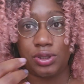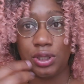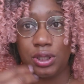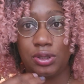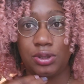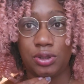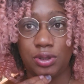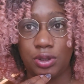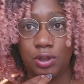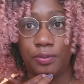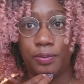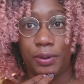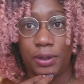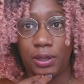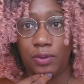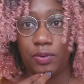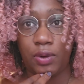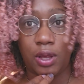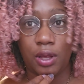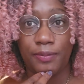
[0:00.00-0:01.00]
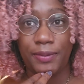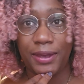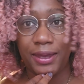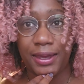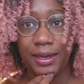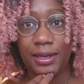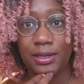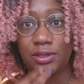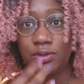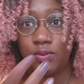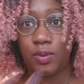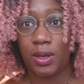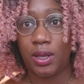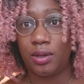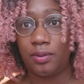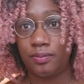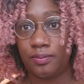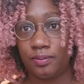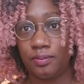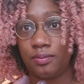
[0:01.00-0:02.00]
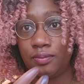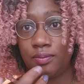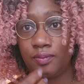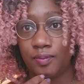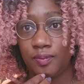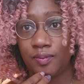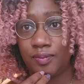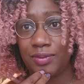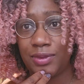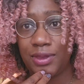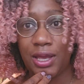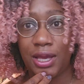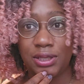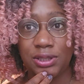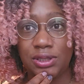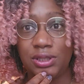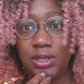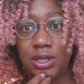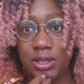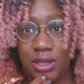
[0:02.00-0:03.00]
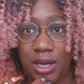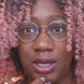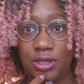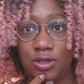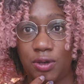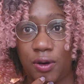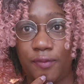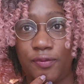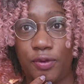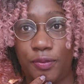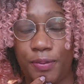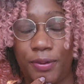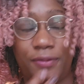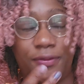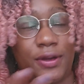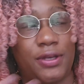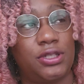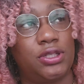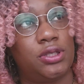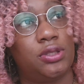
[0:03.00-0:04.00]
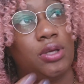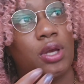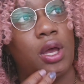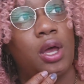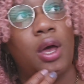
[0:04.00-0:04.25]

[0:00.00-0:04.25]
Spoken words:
tend to do pretty well because, well, that's the nature of the profession.